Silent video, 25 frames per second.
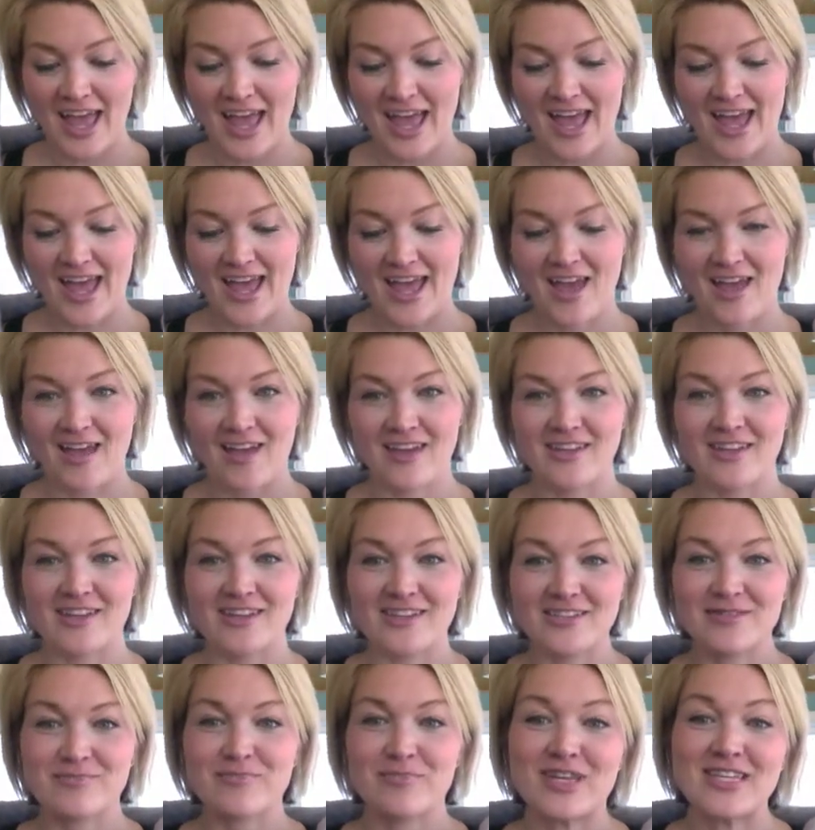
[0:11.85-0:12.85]

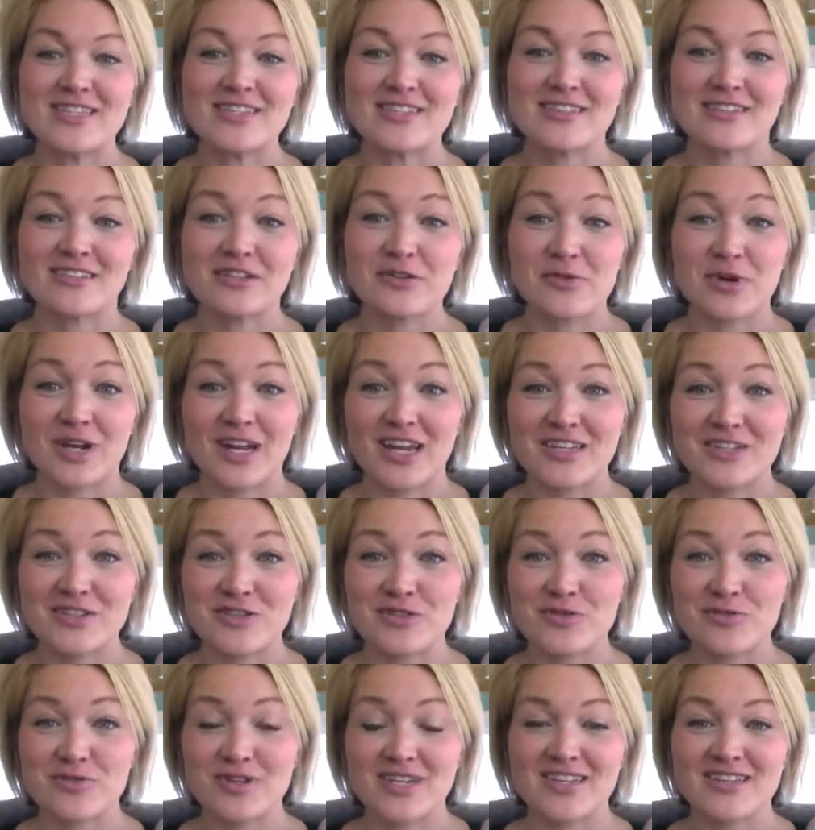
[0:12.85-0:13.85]
And basically, what I
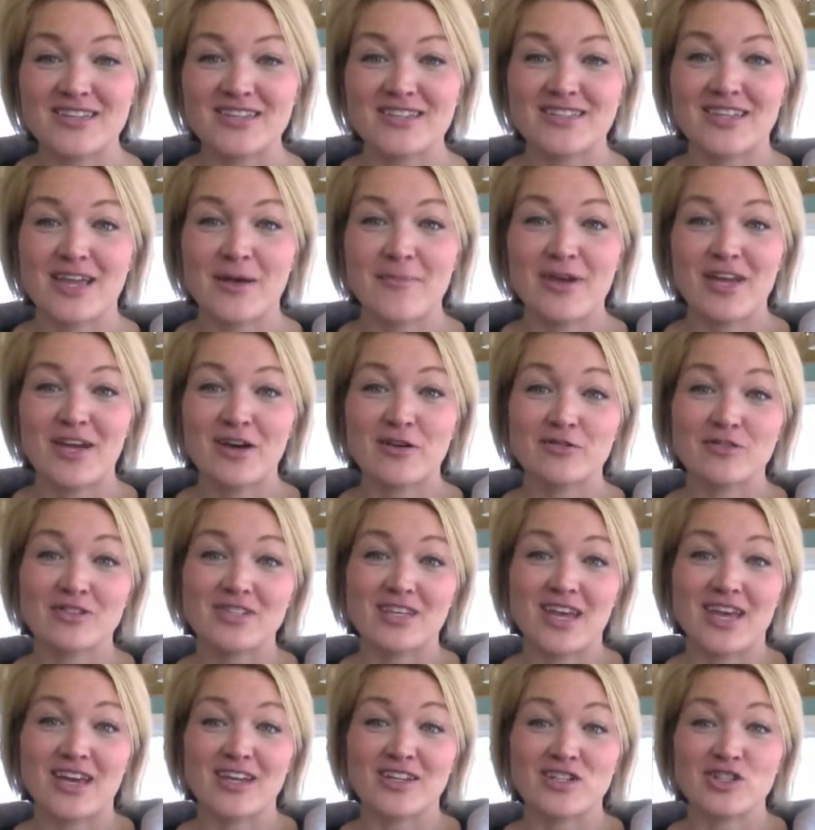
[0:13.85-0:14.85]
do is let my house
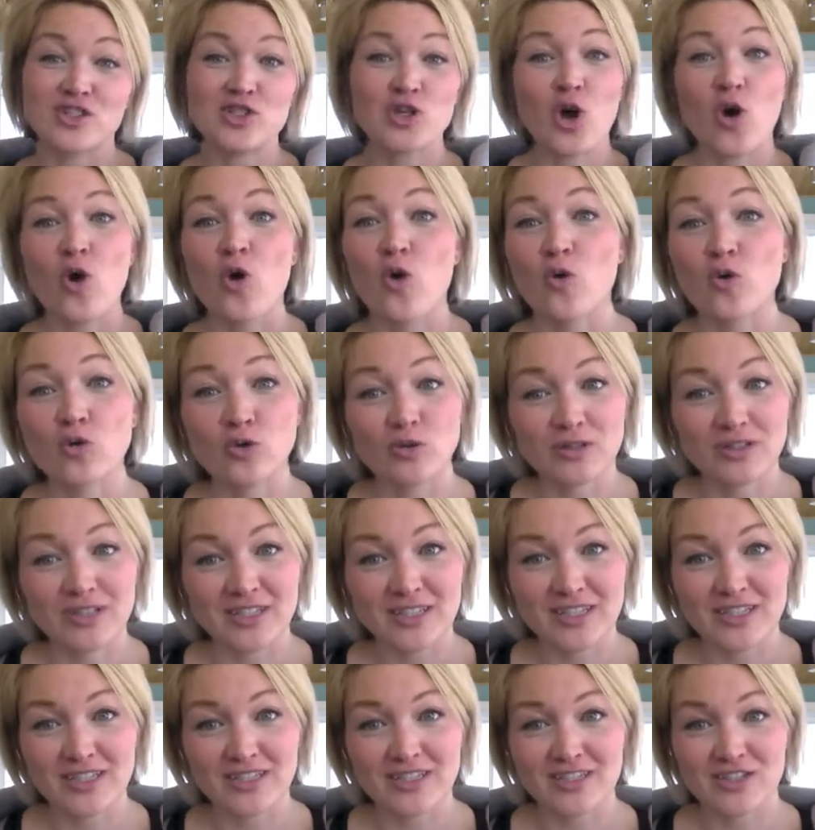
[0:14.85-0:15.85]
get
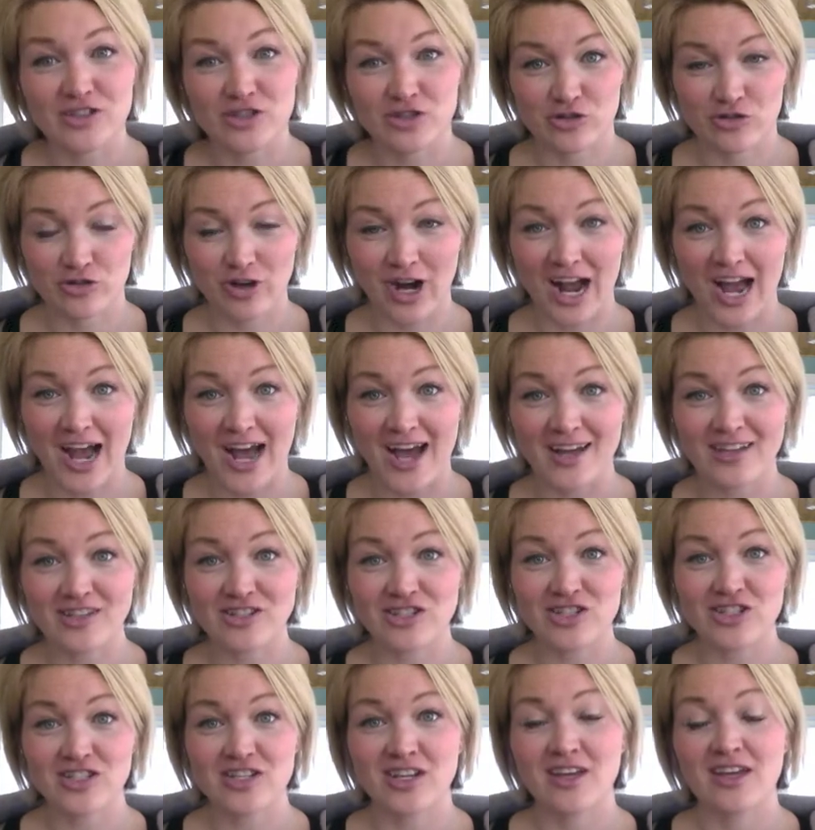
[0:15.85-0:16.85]
totally
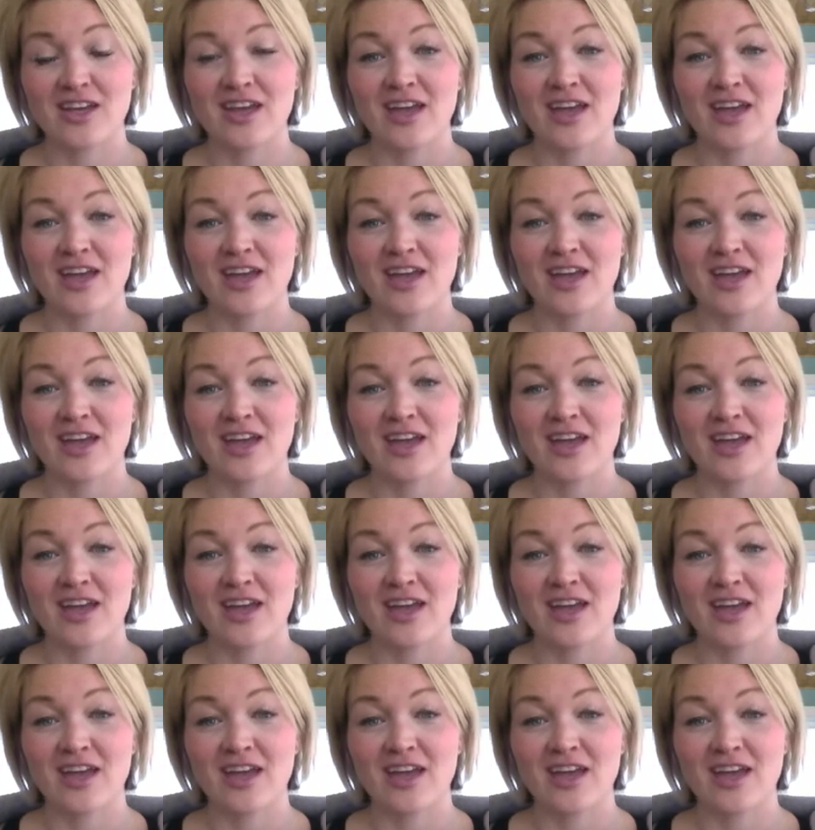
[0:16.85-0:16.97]
trashed.